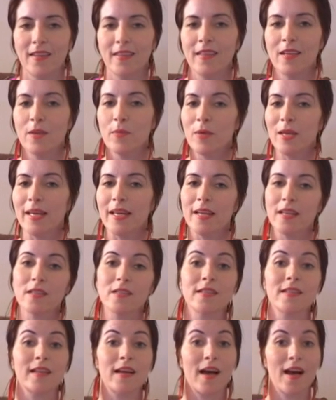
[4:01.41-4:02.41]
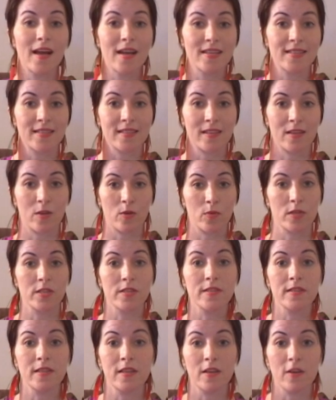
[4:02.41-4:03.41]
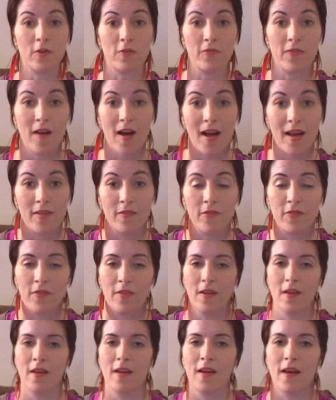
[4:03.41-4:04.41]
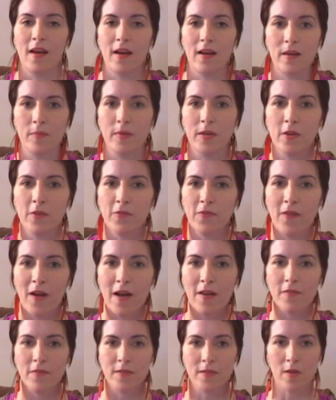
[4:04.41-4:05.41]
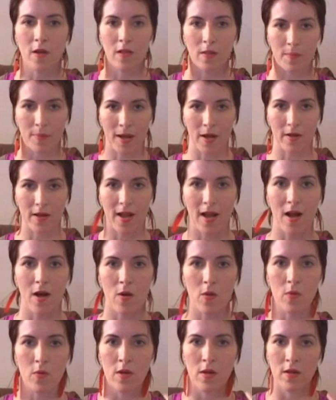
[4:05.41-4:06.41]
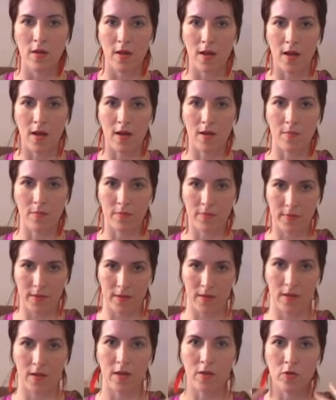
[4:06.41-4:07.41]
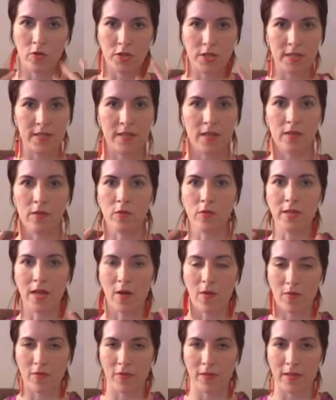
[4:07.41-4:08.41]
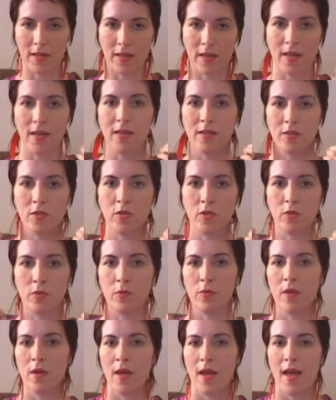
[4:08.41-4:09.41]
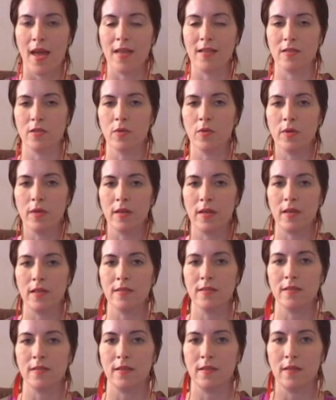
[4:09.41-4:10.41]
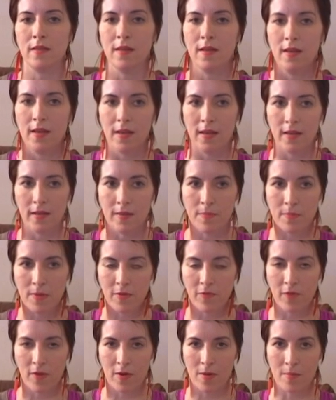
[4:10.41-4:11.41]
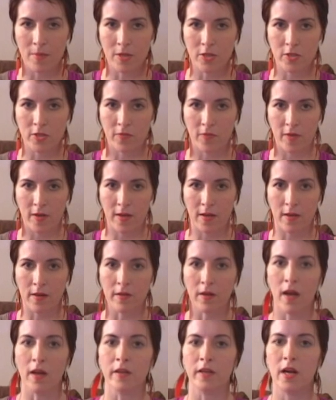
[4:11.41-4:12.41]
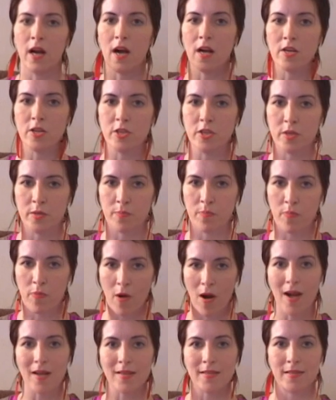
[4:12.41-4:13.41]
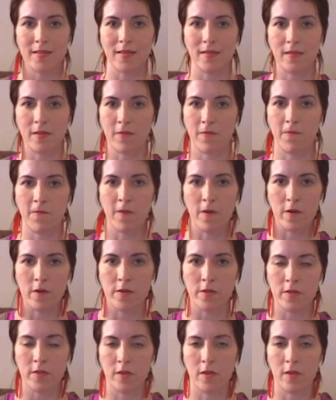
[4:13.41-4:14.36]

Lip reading: Then we get into the highest gear, which is gear 5. Gear 5 is all about how the energy signals, how everything hits you, and so it can be very much of an unconscious process at first.